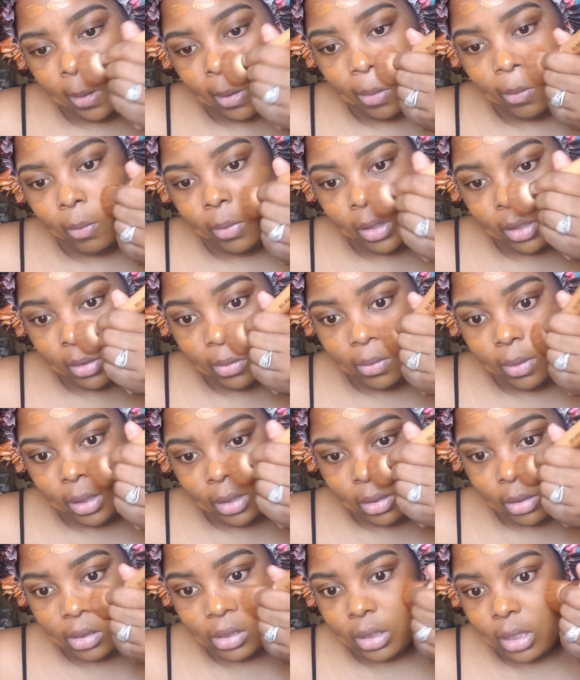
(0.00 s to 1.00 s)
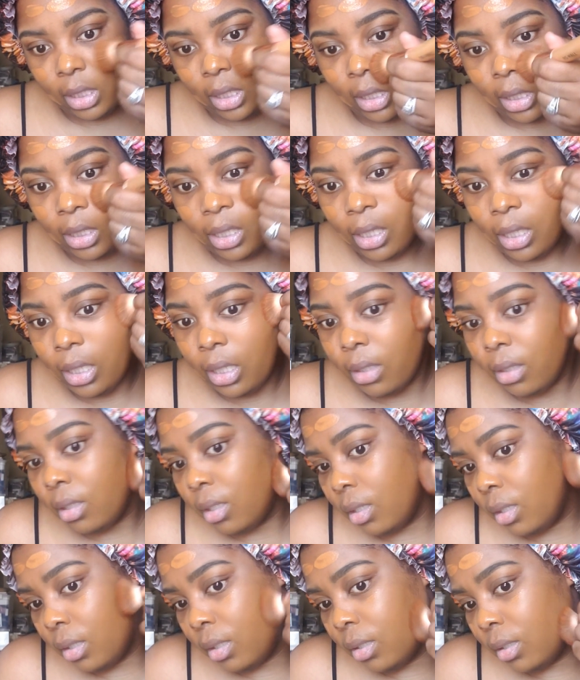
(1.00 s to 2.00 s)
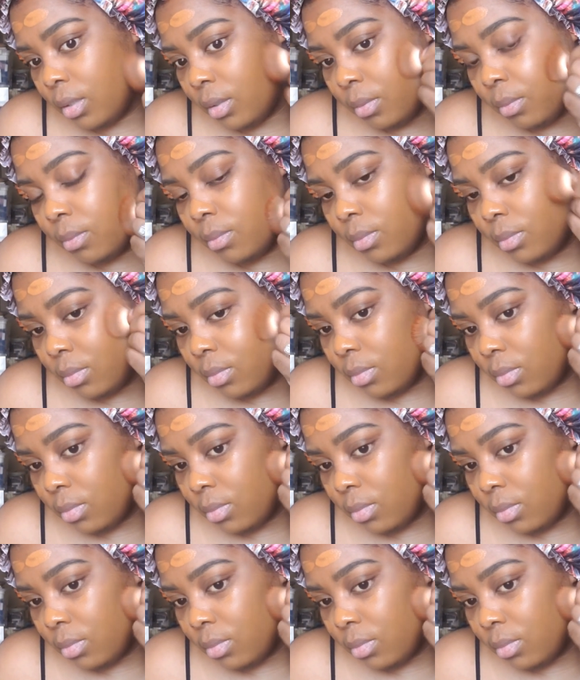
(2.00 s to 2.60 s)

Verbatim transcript: And we do understand that um,